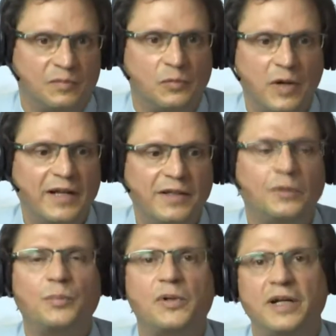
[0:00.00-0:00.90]
ready
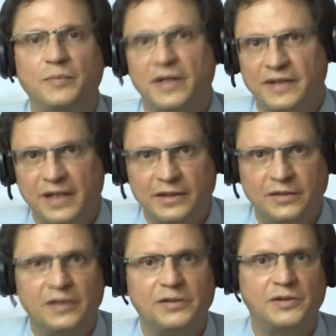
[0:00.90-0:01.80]
to operate by then, you
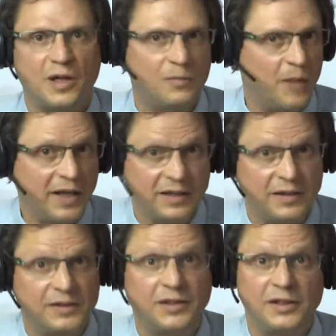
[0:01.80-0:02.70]
need to start making
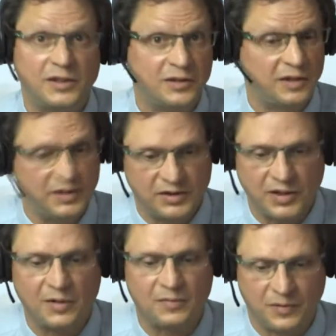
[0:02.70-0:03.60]
decisions and you
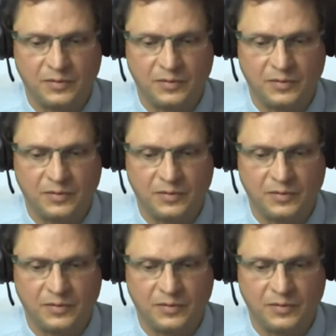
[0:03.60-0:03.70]
start